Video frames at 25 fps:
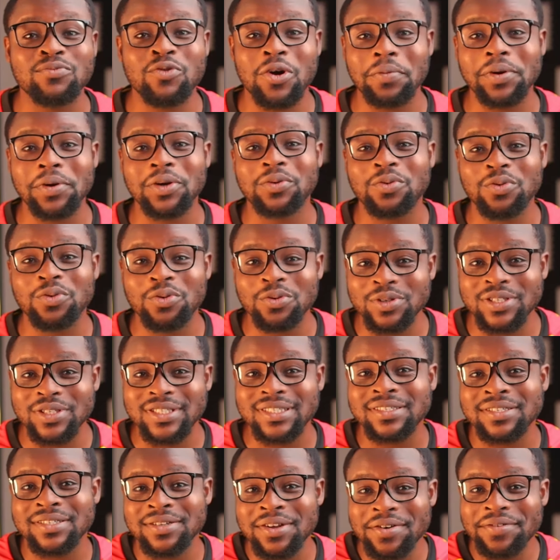Mohammed
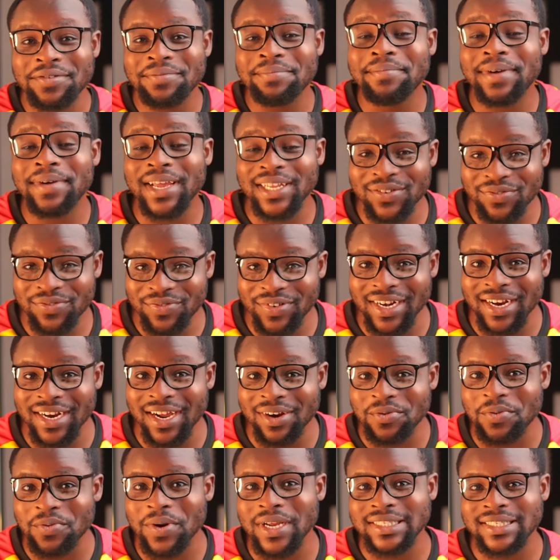Kudus' best friend
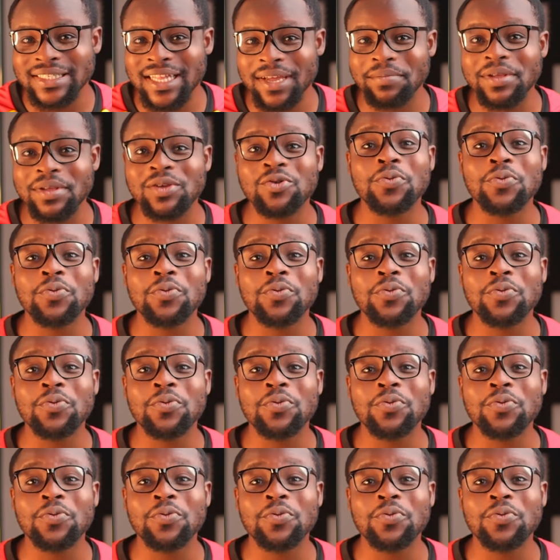at West Ham.